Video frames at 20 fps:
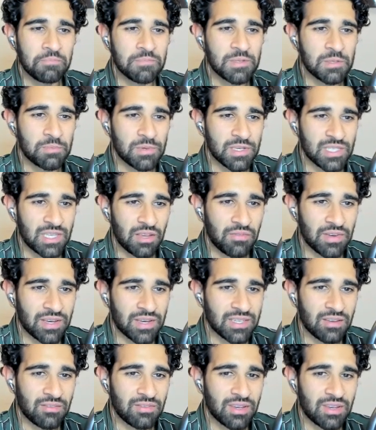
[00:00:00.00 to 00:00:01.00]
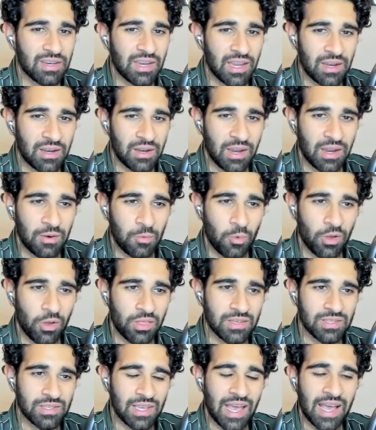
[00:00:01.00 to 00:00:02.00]
specifics of it and what
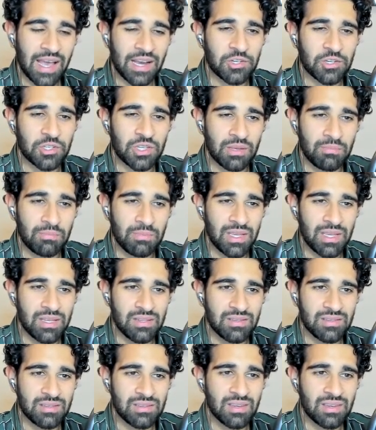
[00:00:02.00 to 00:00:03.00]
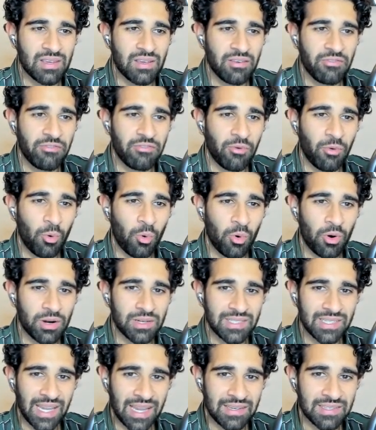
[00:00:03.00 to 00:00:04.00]
this actually means
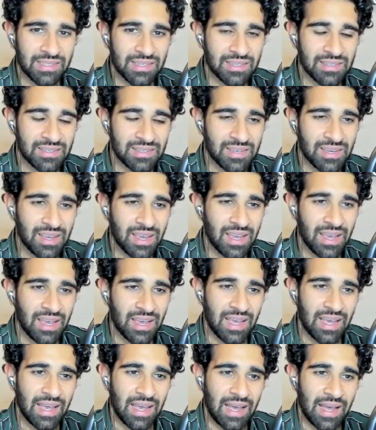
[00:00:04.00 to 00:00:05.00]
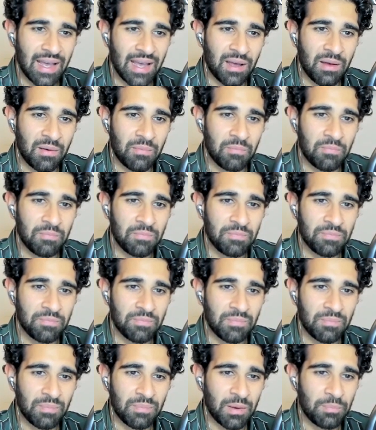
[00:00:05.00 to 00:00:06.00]
for dentists.
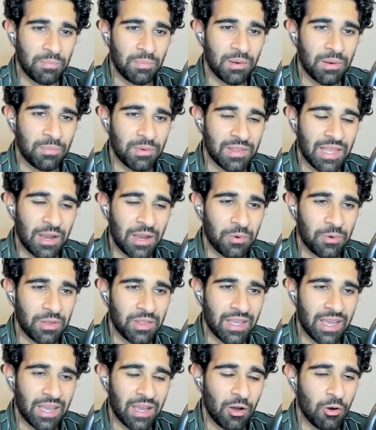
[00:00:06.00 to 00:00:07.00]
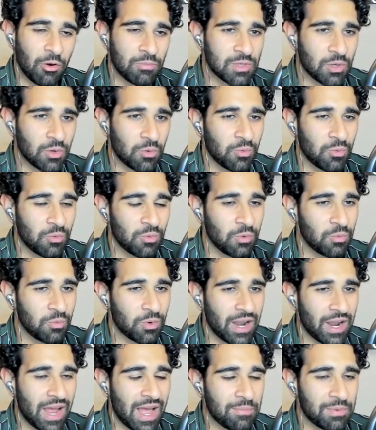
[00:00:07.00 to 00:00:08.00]
But that really hit home. So
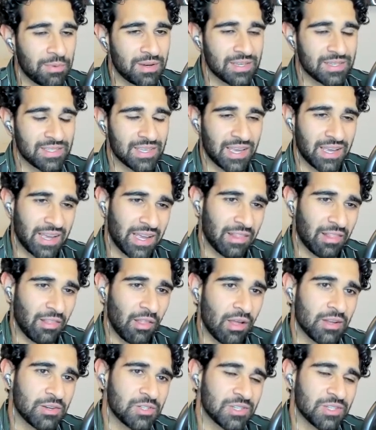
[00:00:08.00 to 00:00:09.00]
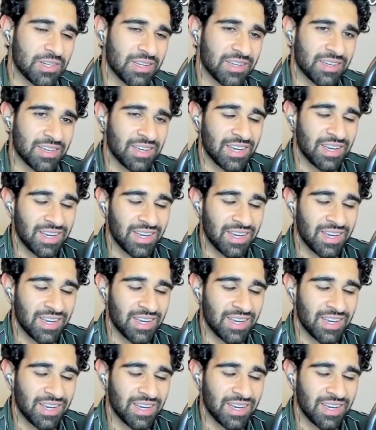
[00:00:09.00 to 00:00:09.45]
what happened is I launched a